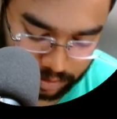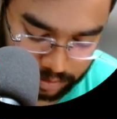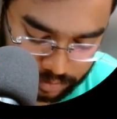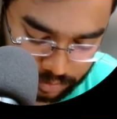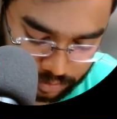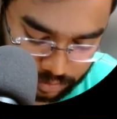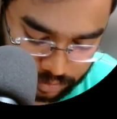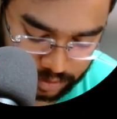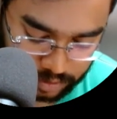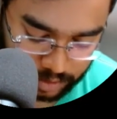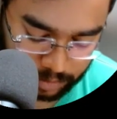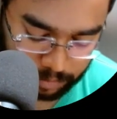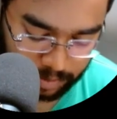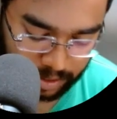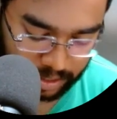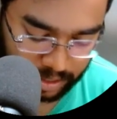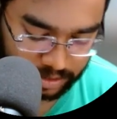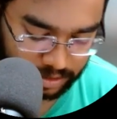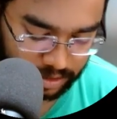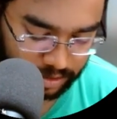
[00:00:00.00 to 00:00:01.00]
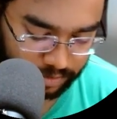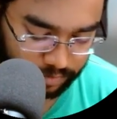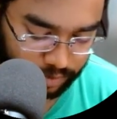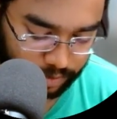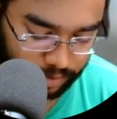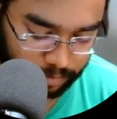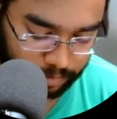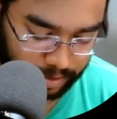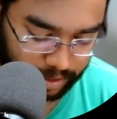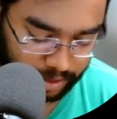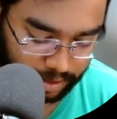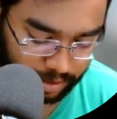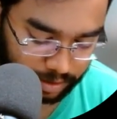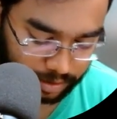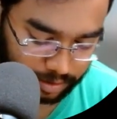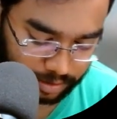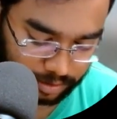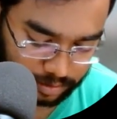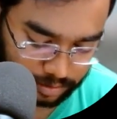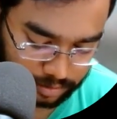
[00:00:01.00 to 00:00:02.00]
So C plus D would be
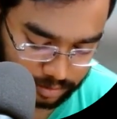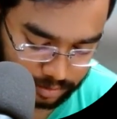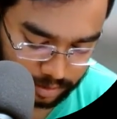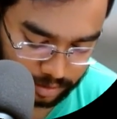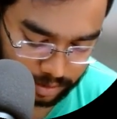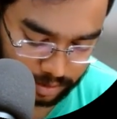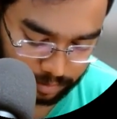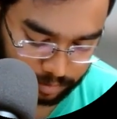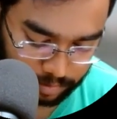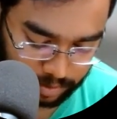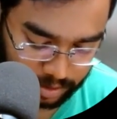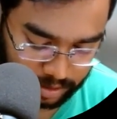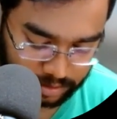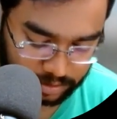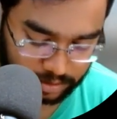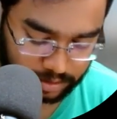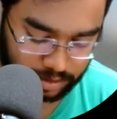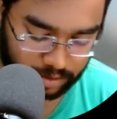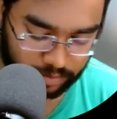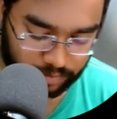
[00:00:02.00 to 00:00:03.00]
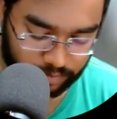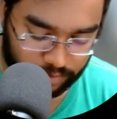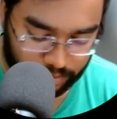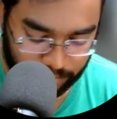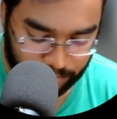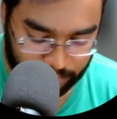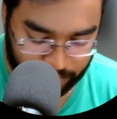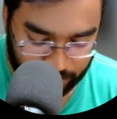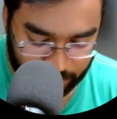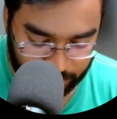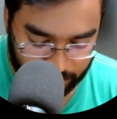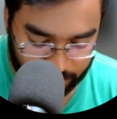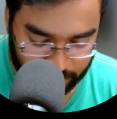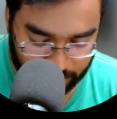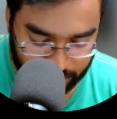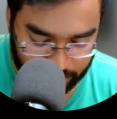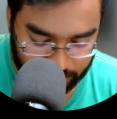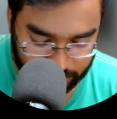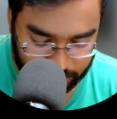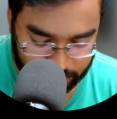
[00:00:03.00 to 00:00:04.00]
I
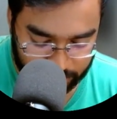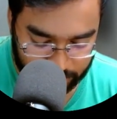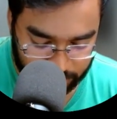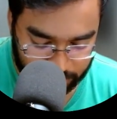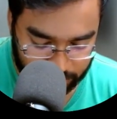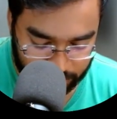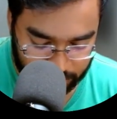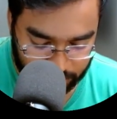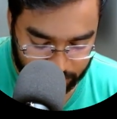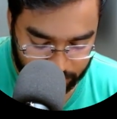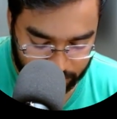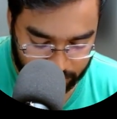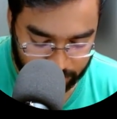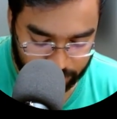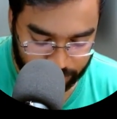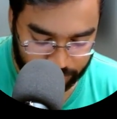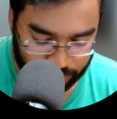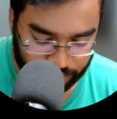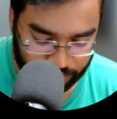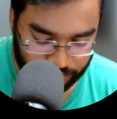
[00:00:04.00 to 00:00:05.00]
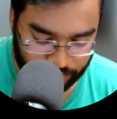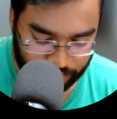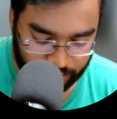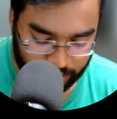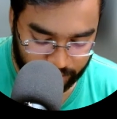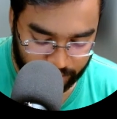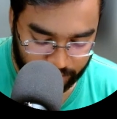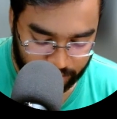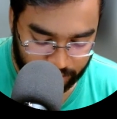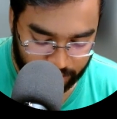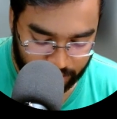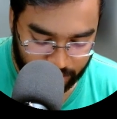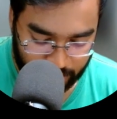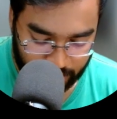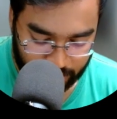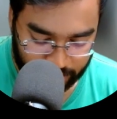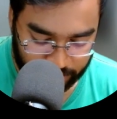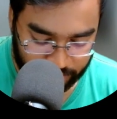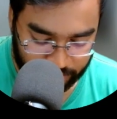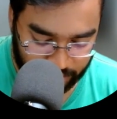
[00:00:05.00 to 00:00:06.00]
guess 3,
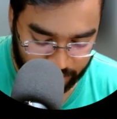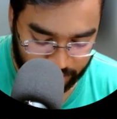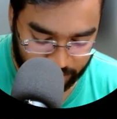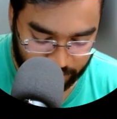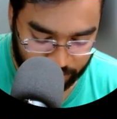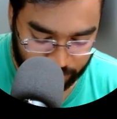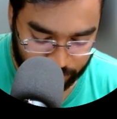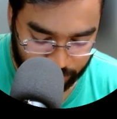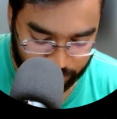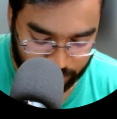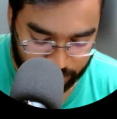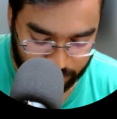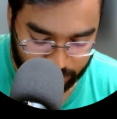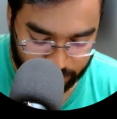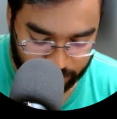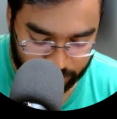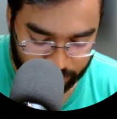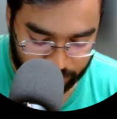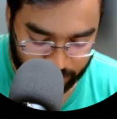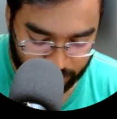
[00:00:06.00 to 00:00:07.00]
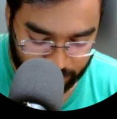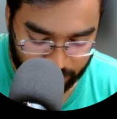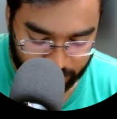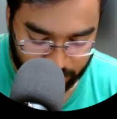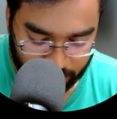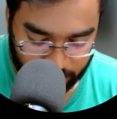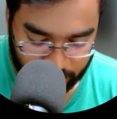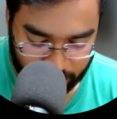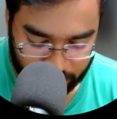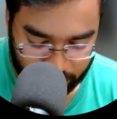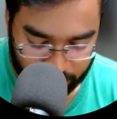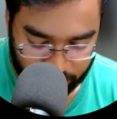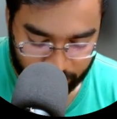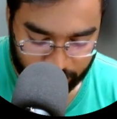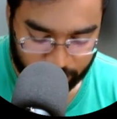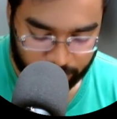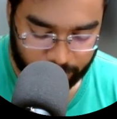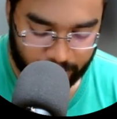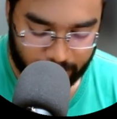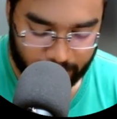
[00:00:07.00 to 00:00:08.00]
and 3 into 3
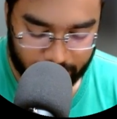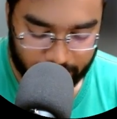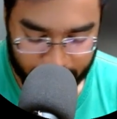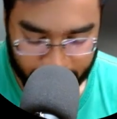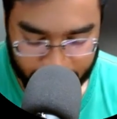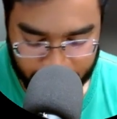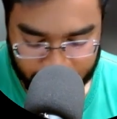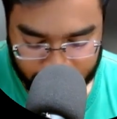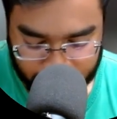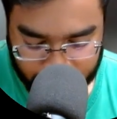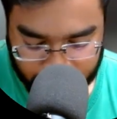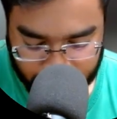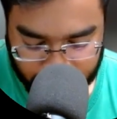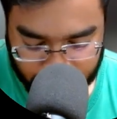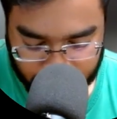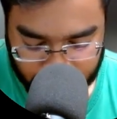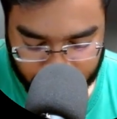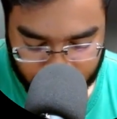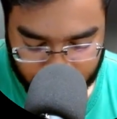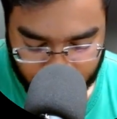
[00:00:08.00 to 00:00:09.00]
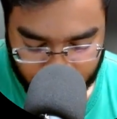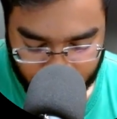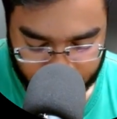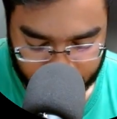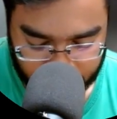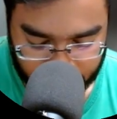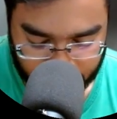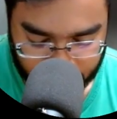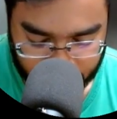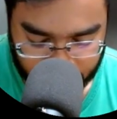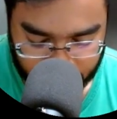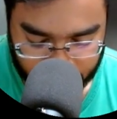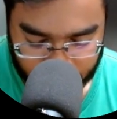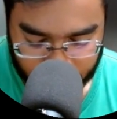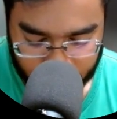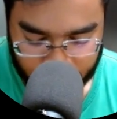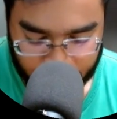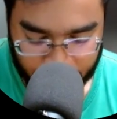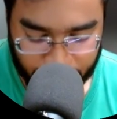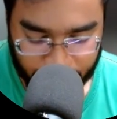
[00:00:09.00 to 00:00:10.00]
would be I guess 9.
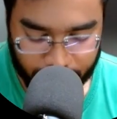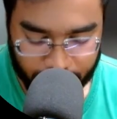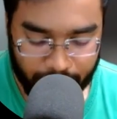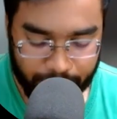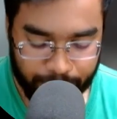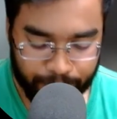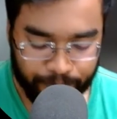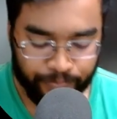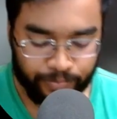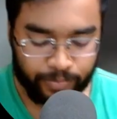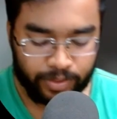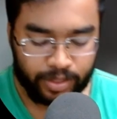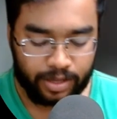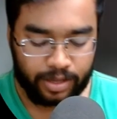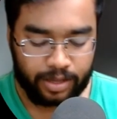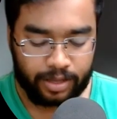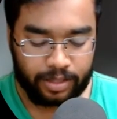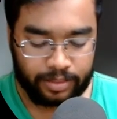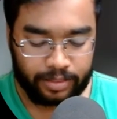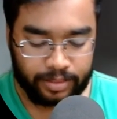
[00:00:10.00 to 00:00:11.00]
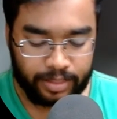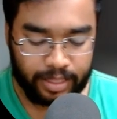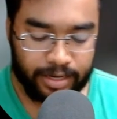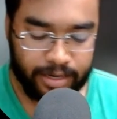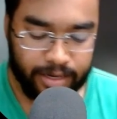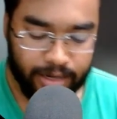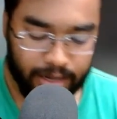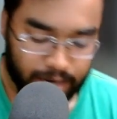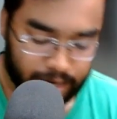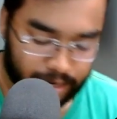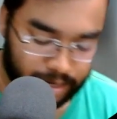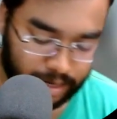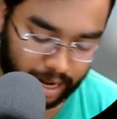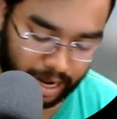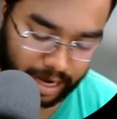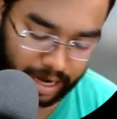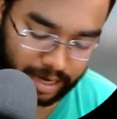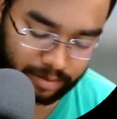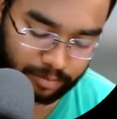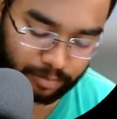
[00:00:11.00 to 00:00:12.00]
Okay, then
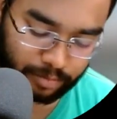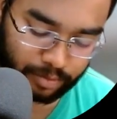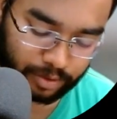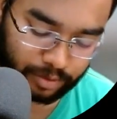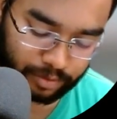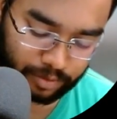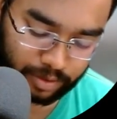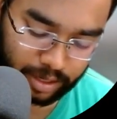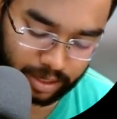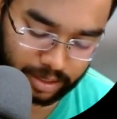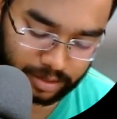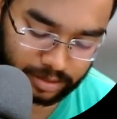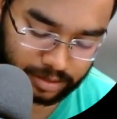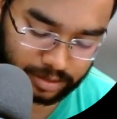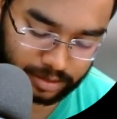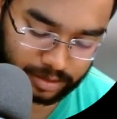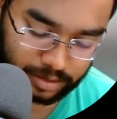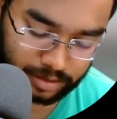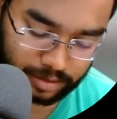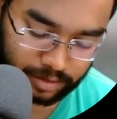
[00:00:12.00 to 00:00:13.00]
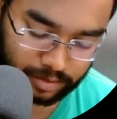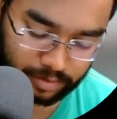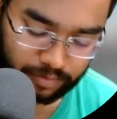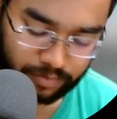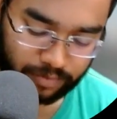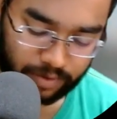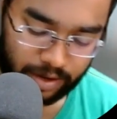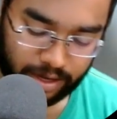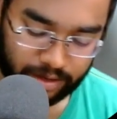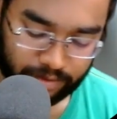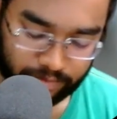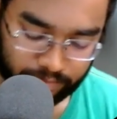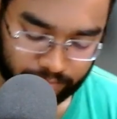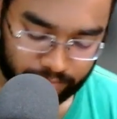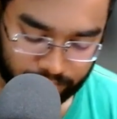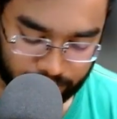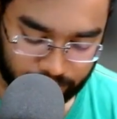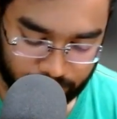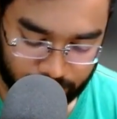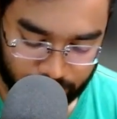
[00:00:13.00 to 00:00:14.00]
9 modulus 5,
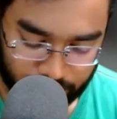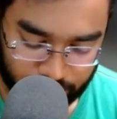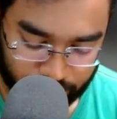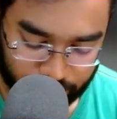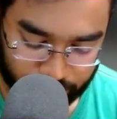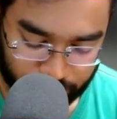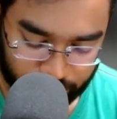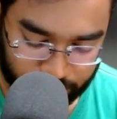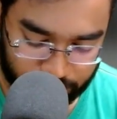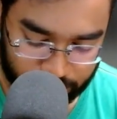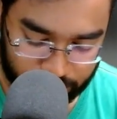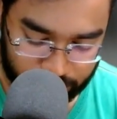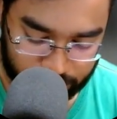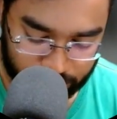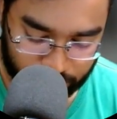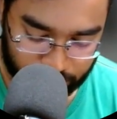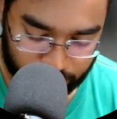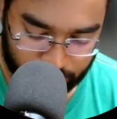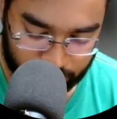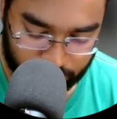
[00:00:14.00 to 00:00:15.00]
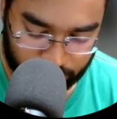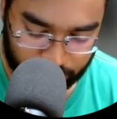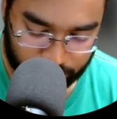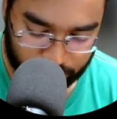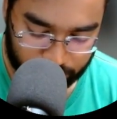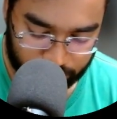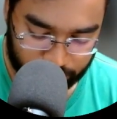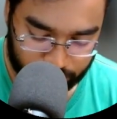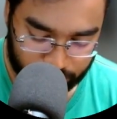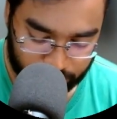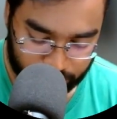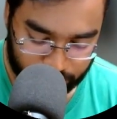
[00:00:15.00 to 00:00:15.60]
which is equal to